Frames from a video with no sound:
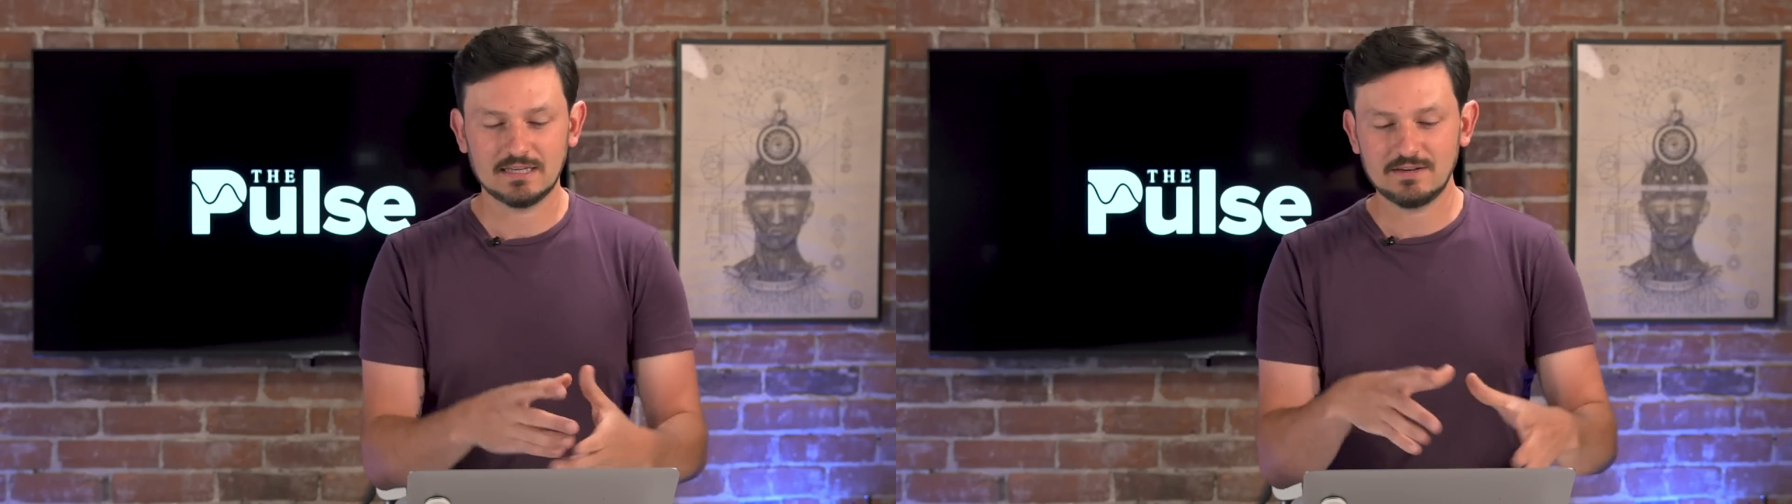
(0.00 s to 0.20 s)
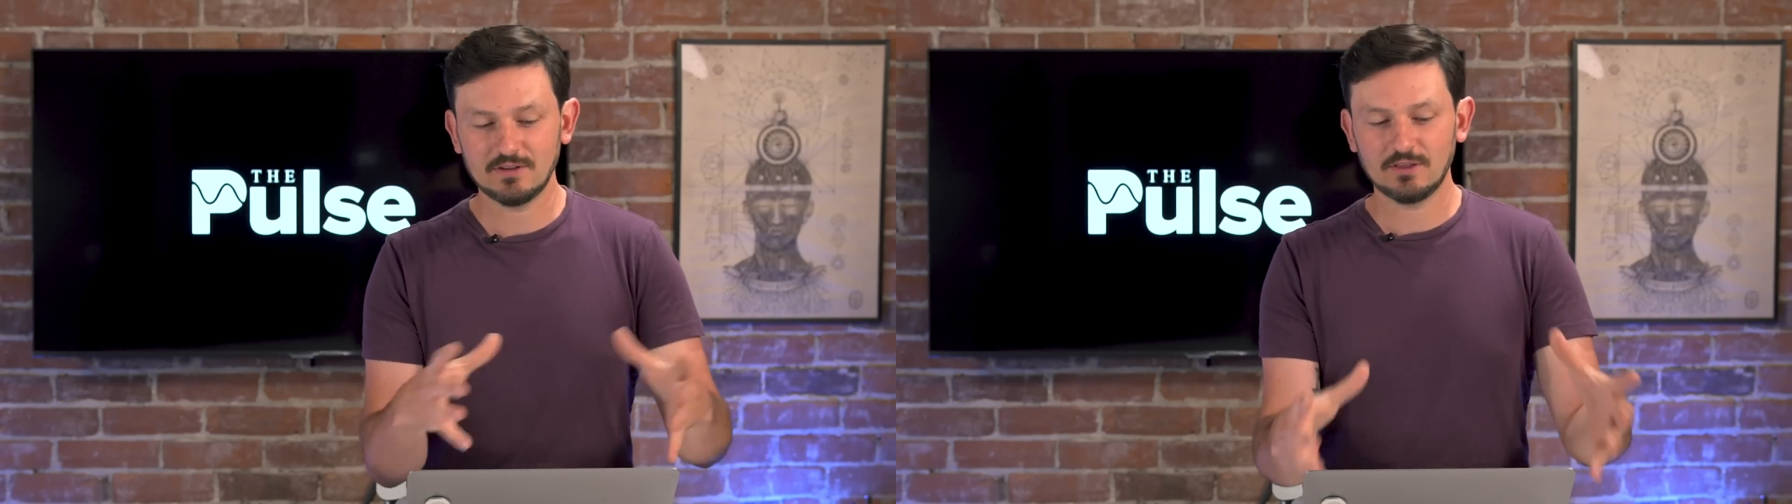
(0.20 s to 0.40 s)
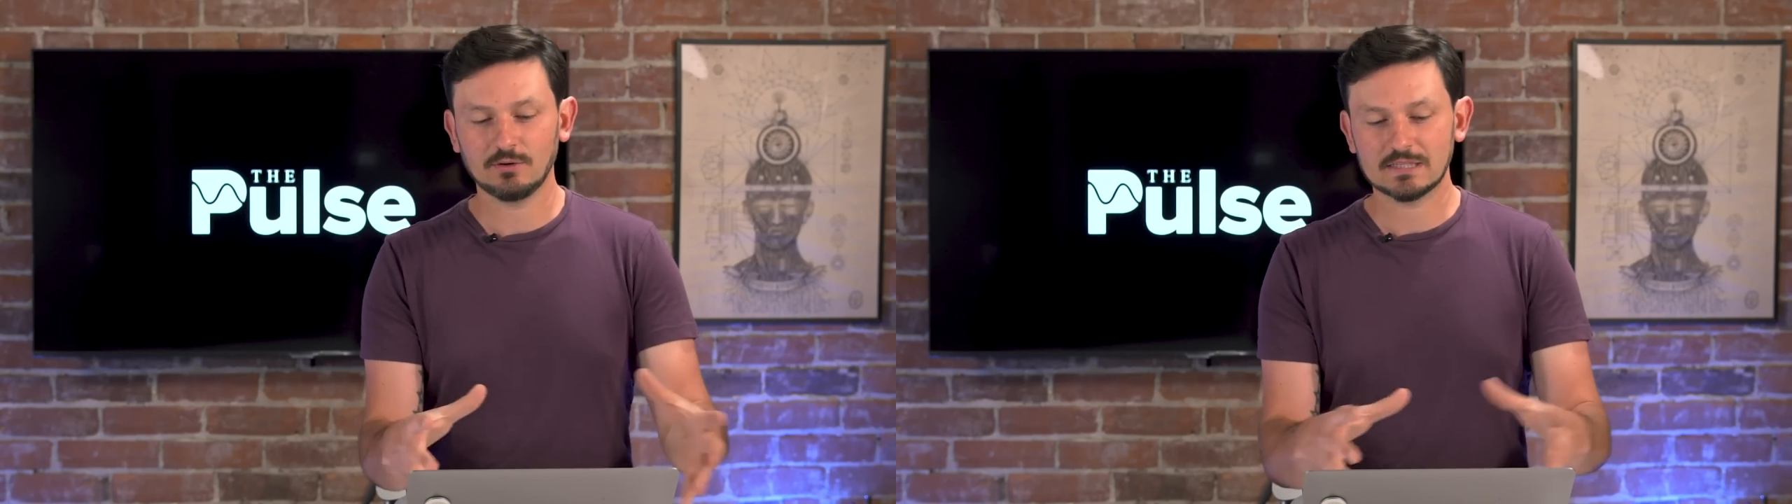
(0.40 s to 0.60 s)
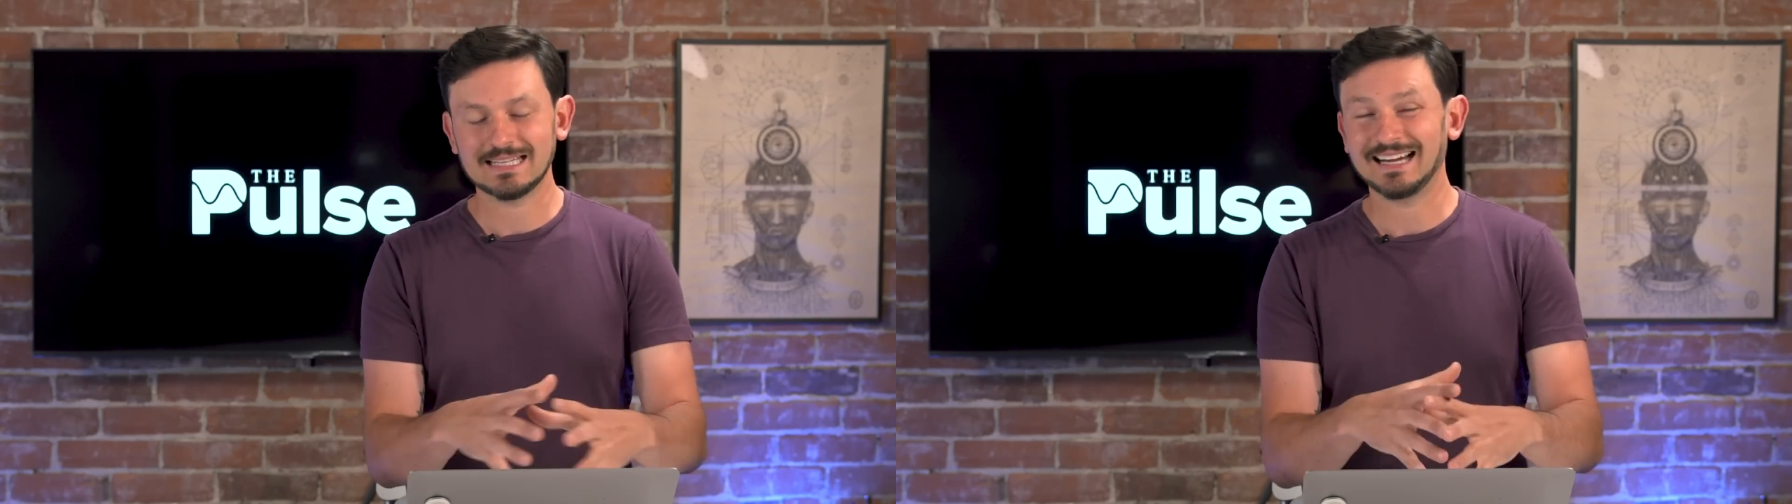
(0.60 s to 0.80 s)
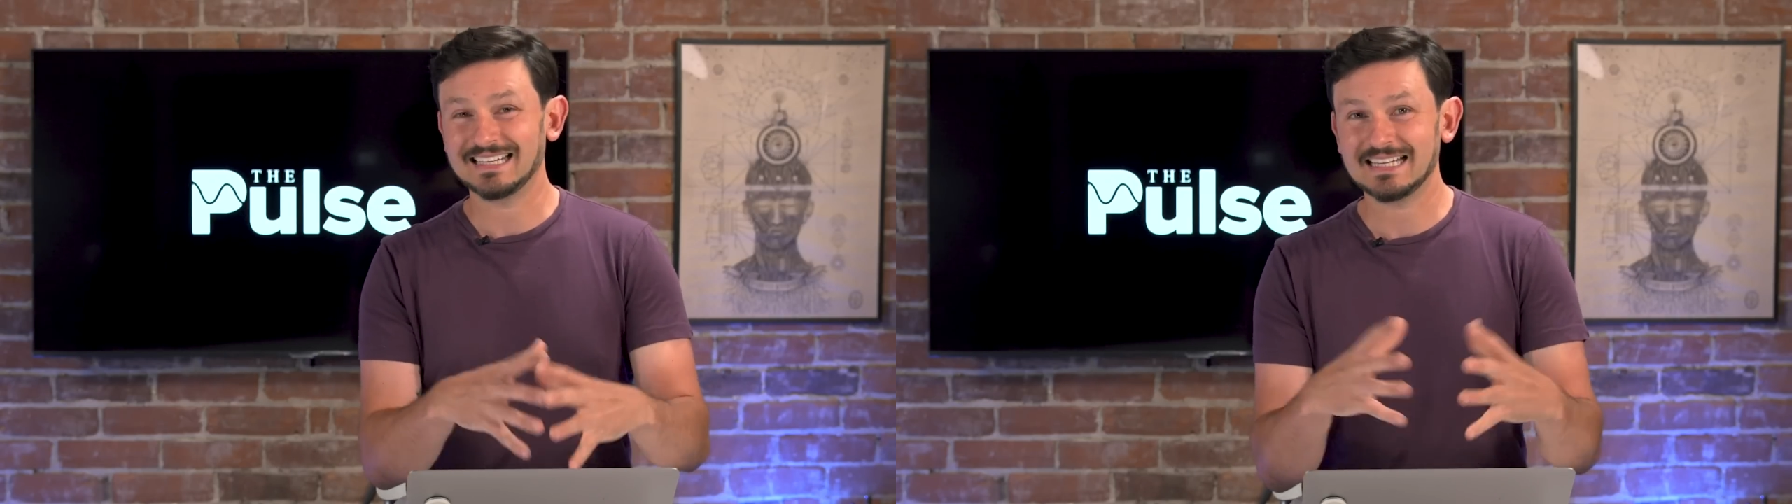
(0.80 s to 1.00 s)
And even though it's
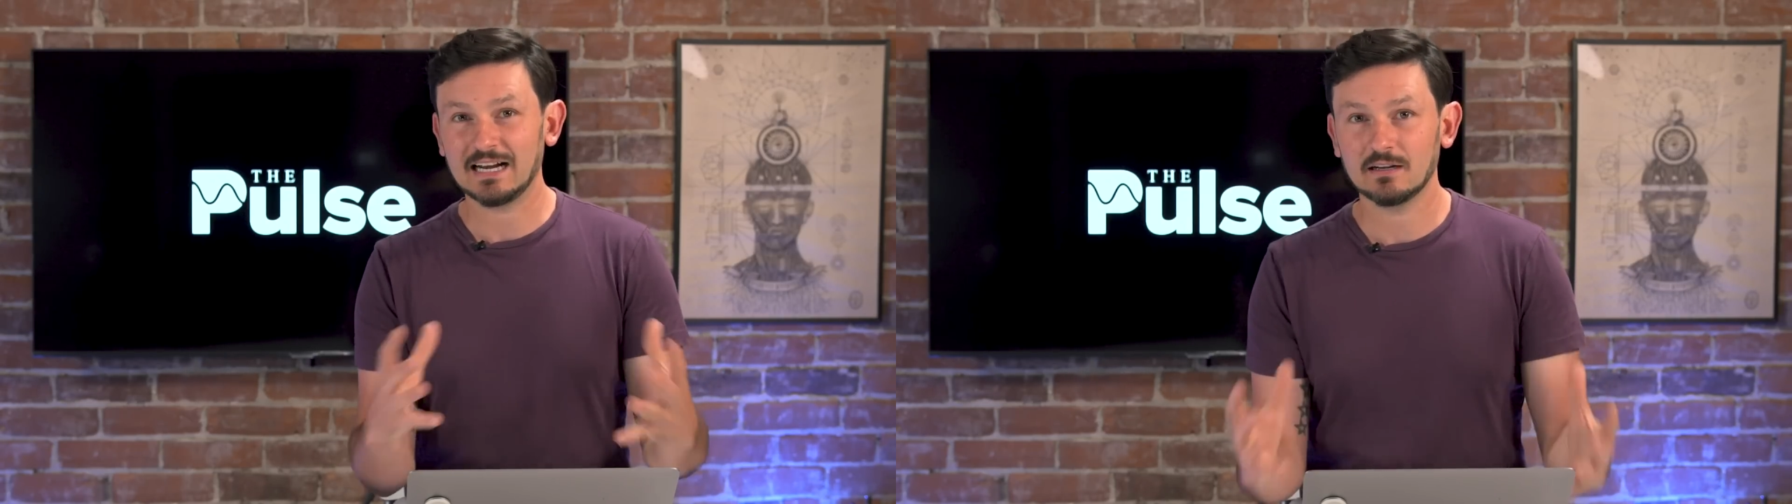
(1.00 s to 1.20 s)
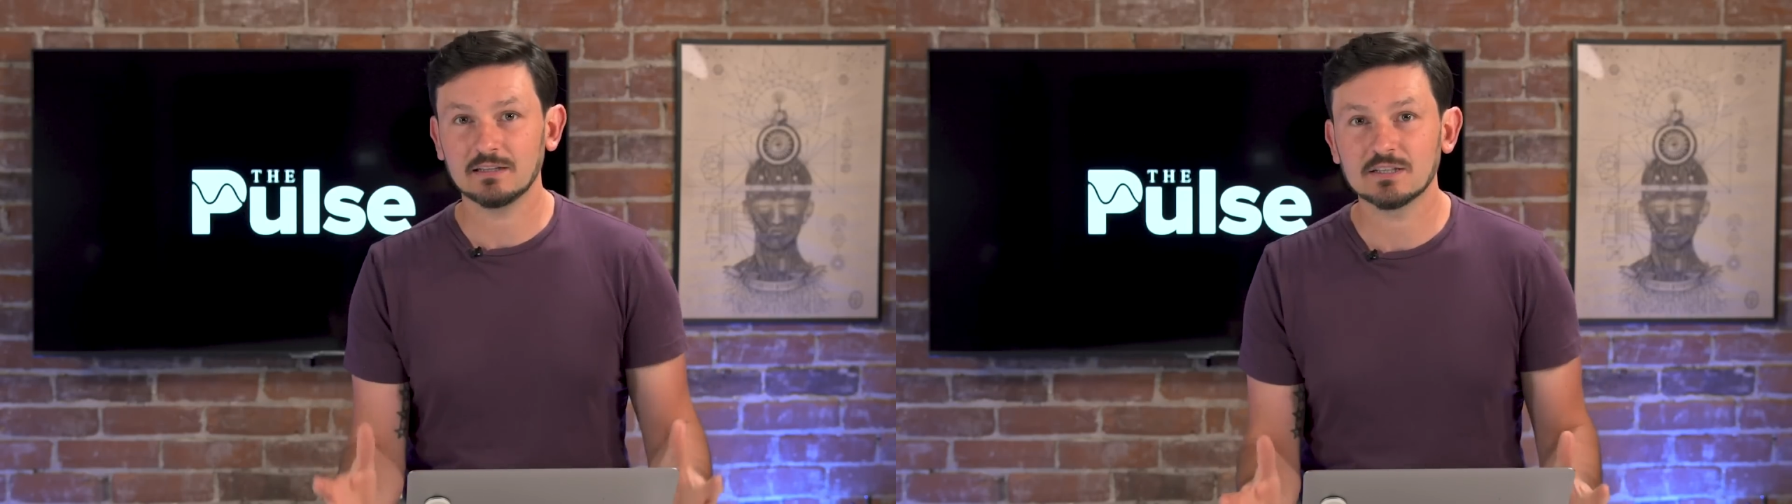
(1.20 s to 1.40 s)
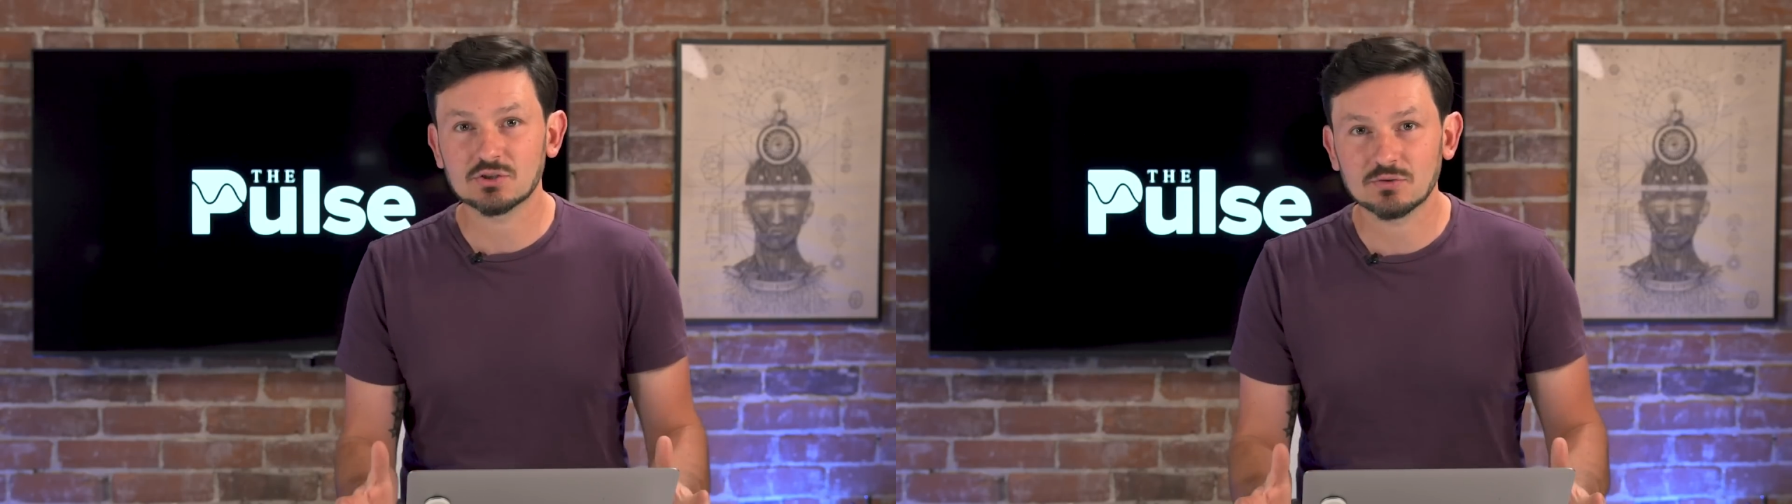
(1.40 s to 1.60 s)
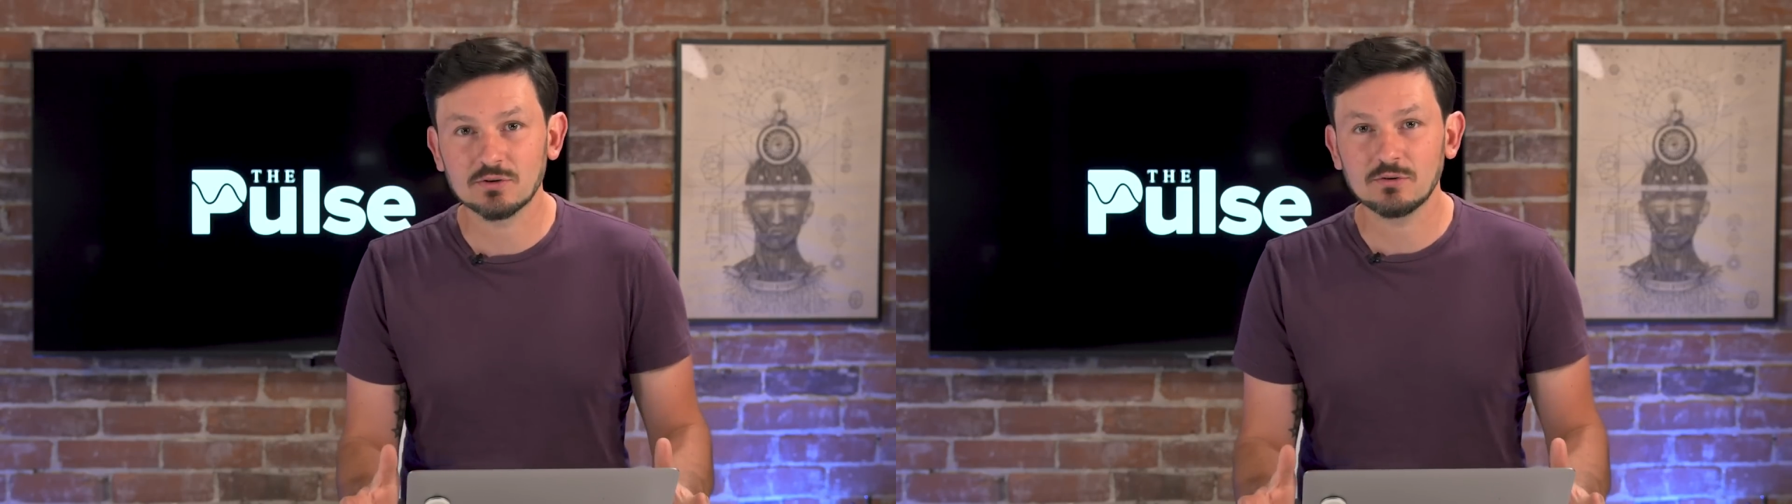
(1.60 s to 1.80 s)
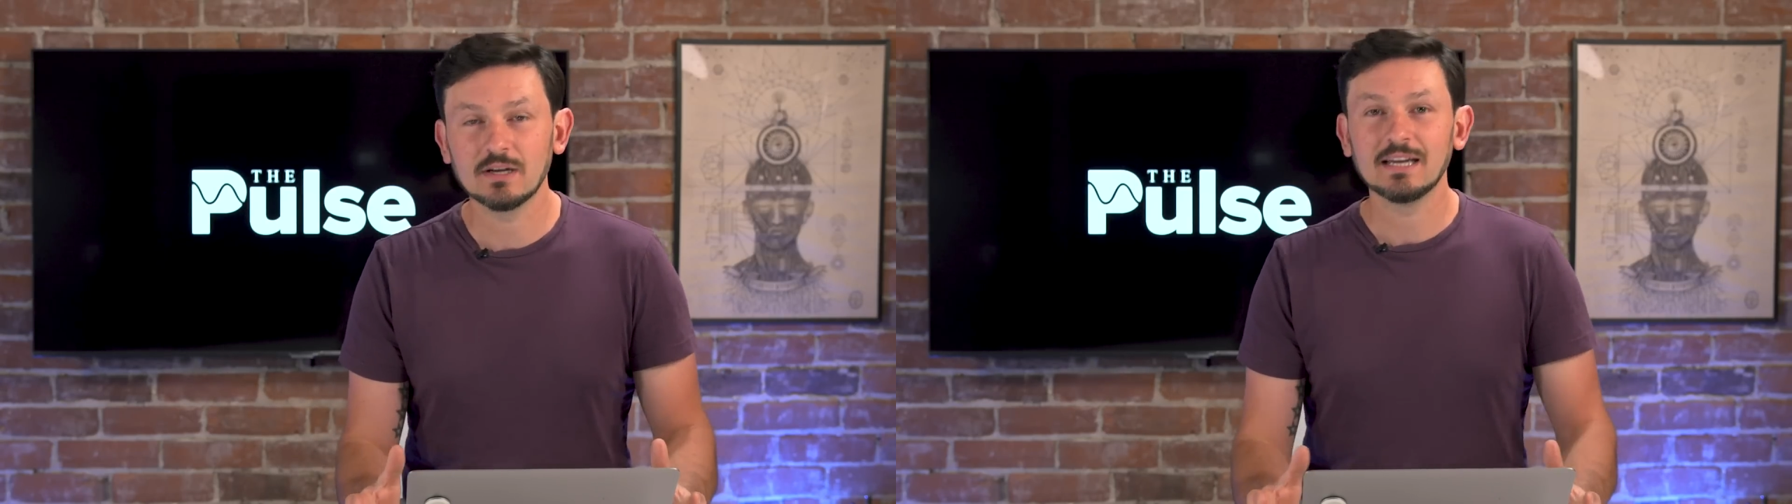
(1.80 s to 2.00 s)
not entirely
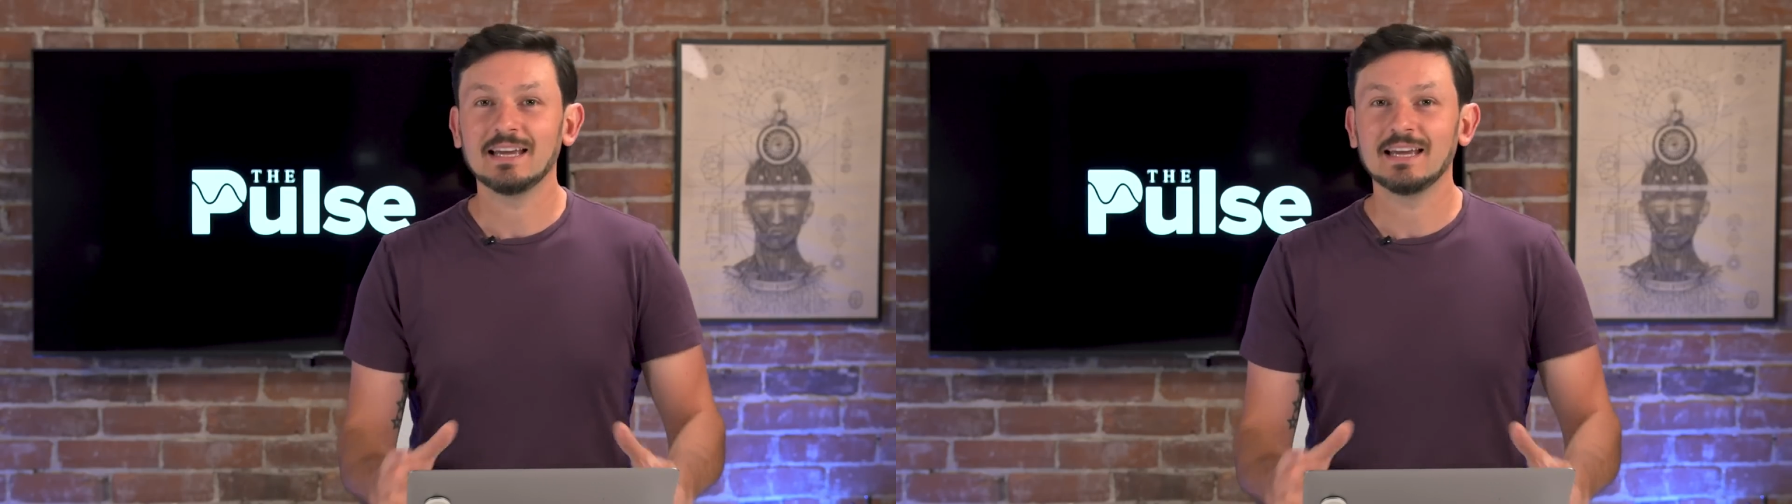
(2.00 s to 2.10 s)
true,